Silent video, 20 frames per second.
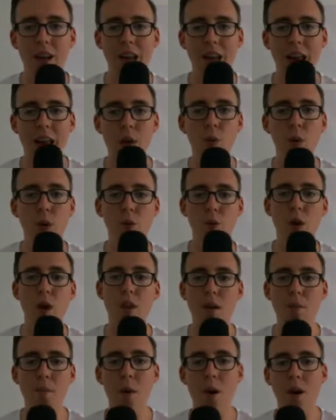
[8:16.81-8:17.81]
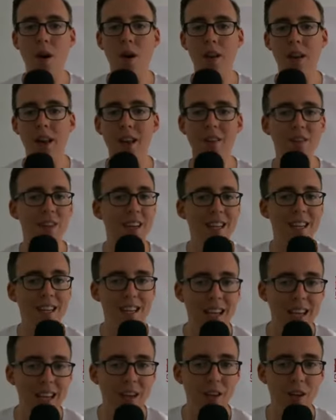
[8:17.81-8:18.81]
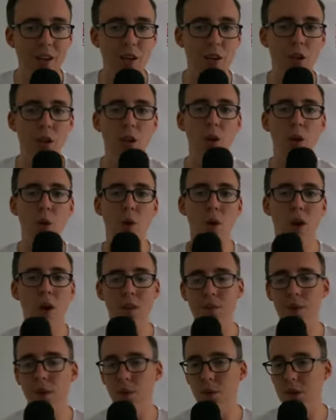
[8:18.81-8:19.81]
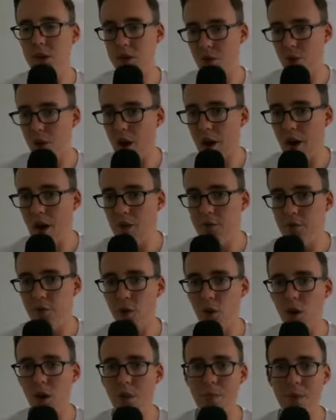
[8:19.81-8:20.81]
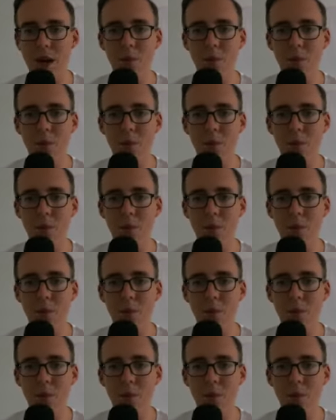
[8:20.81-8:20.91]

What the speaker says: He would run the ball if he needed to or if it was drawn up for him,